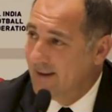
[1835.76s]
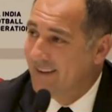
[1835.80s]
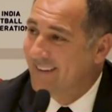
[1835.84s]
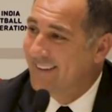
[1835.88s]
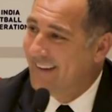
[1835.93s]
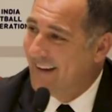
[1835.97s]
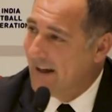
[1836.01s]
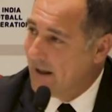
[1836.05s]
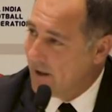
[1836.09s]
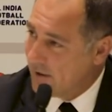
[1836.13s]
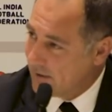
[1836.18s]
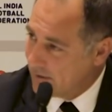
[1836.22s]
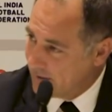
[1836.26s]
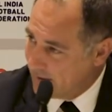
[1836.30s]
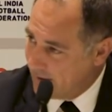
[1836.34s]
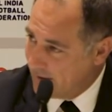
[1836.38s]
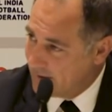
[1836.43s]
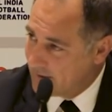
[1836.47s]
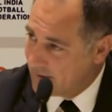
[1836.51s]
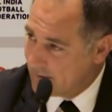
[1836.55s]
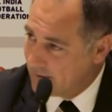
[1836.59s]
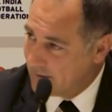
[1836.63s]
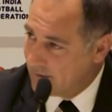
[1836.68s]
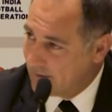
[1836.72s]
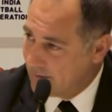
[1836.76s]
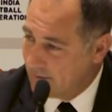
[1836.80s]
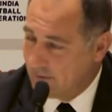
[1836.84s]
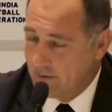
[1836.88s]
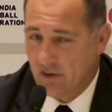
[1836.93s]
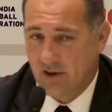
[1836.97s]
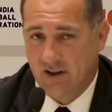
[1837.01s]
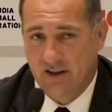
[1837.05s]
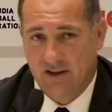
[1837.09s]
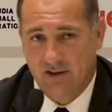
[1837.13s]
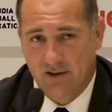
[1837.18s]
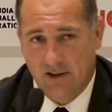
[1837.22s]
their test
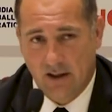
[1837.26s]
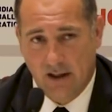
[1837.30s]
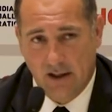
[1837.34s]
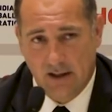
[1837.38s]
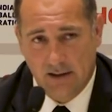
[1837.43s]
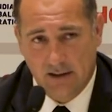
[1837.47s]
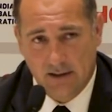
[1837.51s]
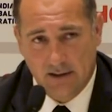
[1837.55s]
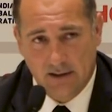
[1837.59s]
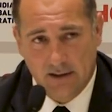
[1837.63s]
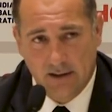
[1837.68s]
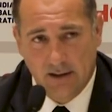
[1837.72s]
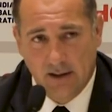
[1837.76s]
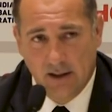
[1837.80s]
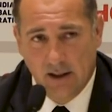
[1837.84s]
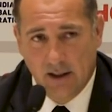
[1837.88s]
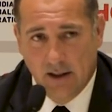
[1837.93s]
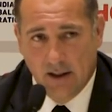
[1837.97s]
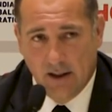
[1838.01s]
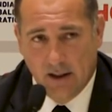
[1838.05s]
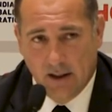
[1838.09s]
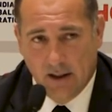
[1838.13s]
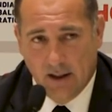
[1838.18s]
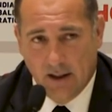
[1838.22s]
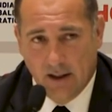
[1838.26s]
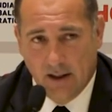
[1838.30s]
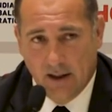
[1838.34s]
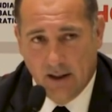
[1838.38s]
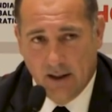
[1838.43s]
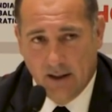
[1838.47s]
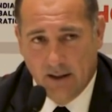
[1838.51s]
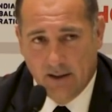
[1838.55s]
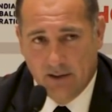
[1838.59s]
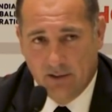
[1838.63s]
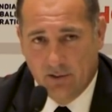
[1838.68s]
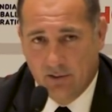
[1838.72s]
results
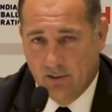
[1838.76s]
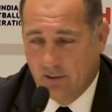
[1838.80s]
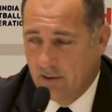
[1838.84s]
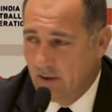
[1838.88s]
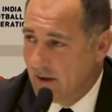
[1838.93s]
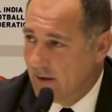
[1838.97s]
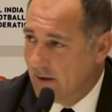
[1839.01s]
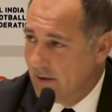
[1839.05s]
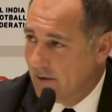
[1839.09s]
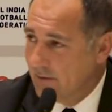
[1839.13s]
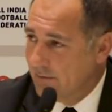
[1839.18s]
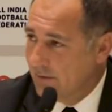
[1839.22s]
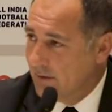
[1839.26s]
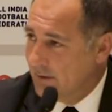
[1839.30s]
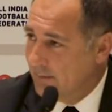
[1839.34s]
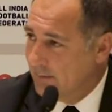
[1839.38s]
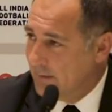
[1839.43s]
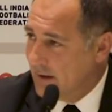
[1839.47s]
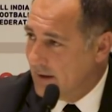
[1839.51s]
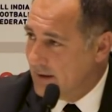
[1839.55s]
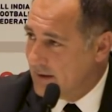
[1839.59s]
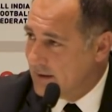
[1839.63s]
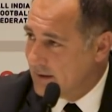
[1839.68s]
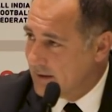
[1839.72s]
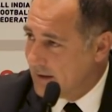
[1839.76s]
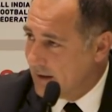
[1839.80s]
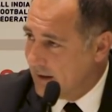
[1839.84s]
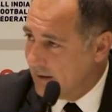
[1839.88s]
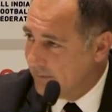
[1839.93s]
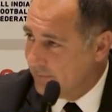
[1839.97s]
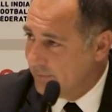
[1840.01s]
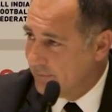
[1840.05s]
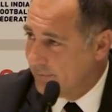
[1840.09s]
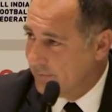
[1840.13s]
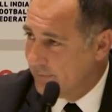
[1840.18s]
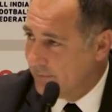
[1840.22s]
and together with my
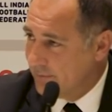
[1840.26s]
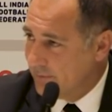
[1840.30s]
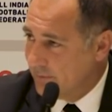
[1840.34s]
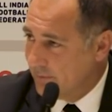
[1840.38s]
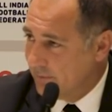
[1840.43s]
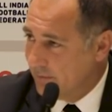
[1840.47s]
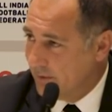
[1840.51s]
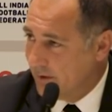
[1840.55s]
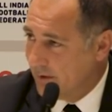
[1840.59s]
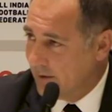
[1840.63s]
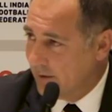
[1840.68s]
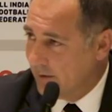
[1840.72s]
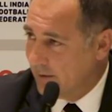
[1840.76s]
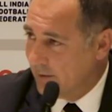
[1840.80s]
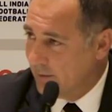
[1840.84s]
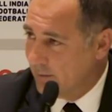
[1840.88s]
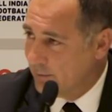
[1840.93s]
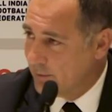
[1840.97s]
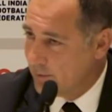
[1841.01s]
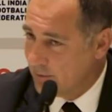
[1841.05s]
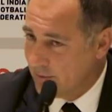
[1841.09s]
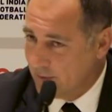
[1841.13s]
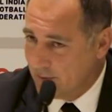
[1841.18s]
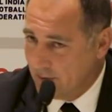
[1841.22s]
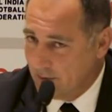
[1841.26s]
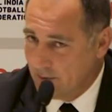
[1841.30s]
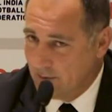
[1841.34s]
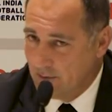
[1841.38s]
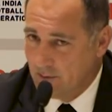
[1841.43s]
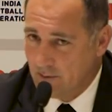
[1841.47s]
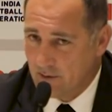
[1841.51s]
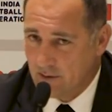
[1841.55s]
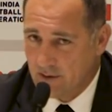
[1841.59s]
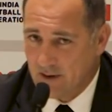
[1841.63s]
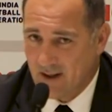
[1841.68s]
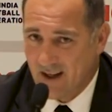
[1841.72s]
staff, we're going to
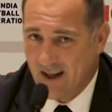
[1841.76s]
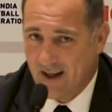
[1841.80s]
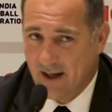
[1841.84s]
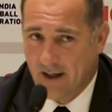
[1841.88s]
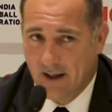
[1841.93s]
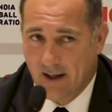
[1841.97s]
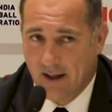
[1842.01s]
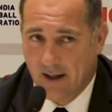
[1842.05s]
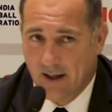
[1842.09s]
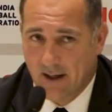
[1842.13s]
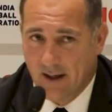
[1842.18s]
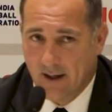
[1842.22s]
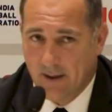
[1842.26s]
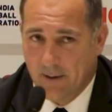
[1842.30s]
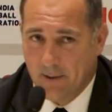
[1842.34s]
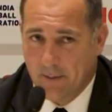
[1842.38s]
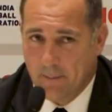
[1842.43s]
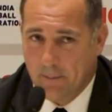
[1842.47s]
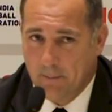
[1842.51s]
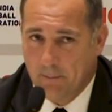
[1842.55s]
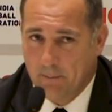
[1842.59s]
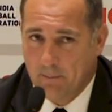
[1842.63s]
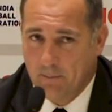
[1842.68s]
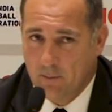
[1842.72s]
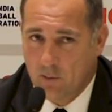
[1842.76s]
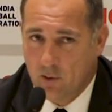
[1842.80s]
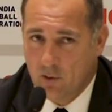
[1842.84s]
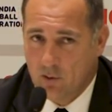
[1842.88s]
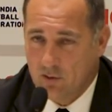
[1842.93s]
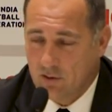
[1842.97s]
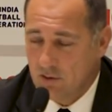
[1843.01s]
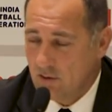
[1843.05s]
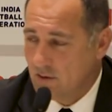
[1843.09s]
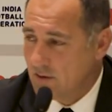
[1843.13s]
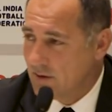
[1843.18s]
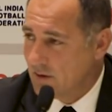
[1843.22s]
produce a
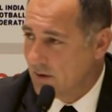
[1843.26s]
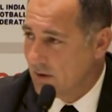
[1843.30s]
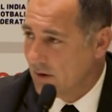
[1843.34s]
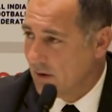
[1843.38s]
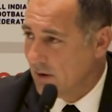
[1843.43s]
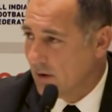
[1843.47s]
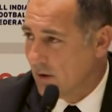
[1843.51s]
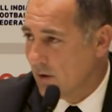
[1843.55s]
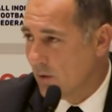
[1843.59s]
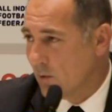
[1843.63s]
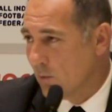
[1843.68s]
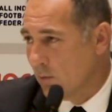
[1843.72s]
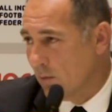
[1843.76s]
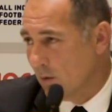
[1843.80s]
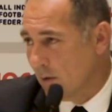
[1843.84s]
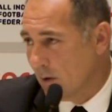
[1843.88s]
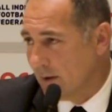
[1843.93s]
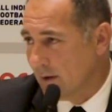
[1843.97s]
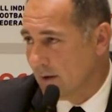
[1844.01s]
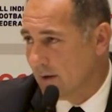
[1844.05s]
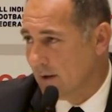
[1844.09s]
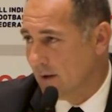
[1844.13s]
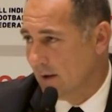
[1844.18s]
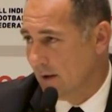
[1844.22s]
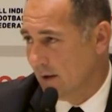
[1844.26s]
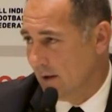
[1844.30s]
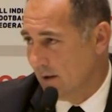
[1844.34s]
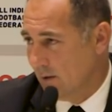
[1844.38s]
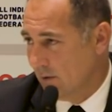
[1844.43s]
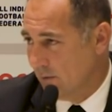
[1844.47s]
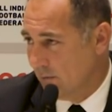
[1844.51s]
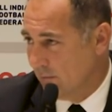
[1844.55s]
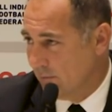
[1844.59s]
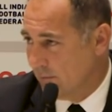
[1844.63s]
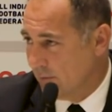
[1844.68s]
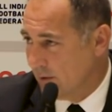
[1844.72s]
most quality
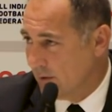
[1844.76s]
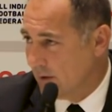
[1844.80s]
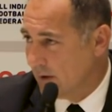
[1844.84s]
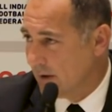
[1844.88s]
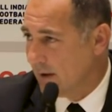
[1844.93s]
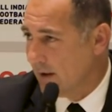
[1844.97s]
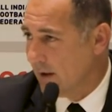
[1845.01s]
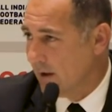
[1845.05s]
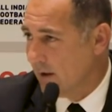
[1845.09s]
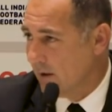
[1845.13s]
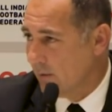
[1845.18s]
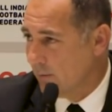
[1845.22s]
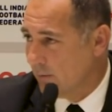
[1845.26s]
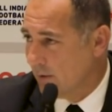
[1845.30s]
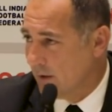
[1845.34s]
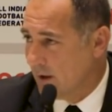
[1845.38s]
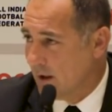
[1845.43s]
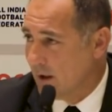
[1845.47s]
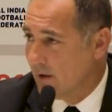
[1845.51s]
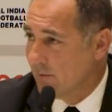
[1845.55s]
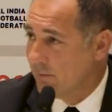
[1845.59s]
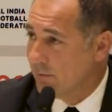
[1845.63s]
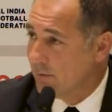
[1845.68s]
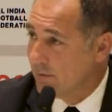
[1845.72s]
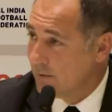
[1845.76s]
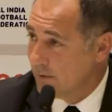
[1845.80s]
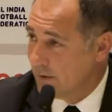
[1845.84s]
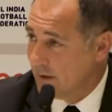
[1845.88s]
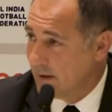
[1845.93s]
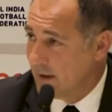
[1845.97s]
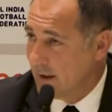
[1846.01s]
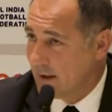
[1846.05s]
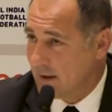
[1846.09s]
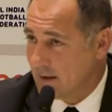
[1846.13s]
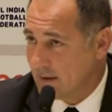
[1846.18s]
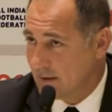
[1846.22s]
working plan for the
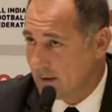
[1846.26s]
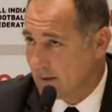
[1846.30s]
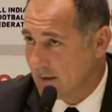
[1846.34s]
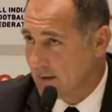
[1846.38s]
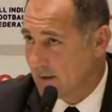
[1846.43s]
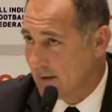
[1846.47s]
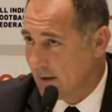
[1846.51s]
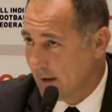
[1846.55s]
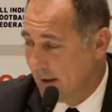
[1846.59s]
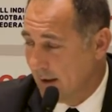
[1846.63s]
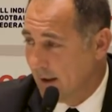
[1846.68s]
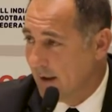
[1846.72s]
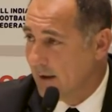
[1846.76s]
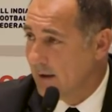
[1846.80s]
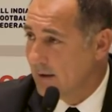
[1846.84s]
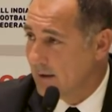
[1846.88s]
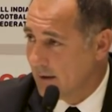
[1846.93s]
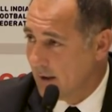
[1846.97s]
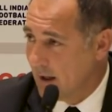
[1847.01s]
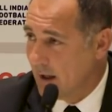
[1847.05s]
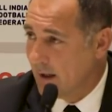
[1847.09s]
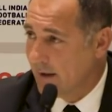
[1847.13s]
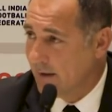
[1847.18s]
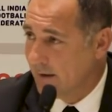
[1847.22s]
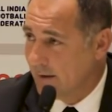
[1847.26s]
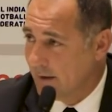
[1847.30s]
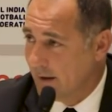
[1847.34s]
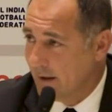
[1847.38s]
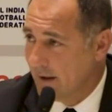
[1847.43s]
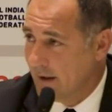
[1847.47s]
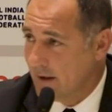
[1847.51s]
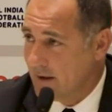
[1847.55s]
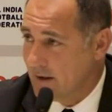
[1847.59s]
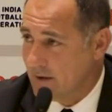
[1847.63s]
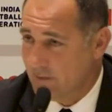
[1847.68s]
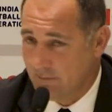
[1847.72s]
next 8-9
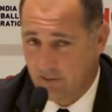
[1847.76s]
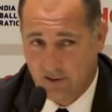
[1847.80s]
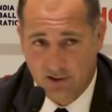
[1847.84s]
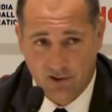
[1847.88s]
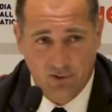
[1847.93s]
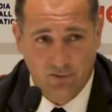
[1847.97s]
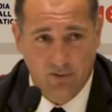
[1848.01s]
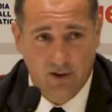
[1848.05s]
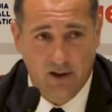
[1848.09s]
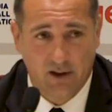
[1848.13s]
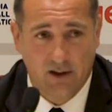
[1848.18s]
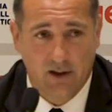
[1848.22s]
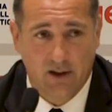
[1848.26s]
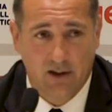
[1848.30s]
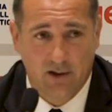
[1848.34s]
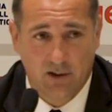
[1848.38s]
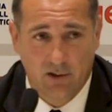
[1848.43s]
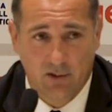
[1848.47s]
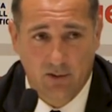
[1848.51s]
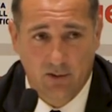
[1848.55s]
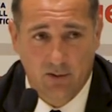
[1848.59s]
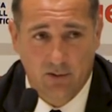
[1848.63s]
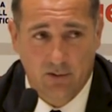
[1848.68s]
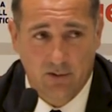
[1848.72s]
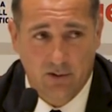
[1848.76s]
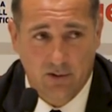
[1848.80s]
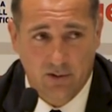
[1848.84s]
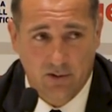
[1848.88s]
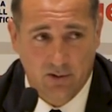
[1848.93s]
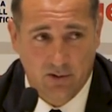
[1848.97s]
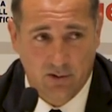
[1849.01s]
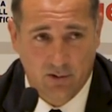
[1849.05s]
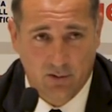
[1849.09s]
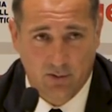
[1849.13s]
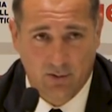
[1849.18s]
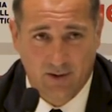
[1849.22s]
days, which we can
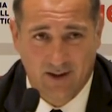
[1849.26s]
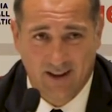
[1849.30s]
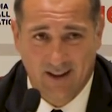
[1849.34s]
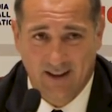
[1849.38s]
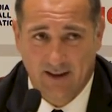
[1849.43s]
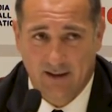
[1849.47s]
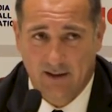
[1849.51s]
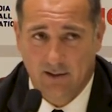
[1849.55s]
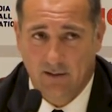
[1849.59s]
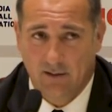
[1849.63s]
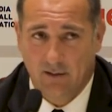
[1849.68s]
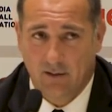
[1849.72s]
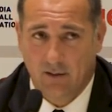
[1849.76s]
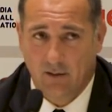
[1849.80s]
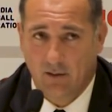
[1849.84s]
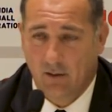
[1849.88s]
use to get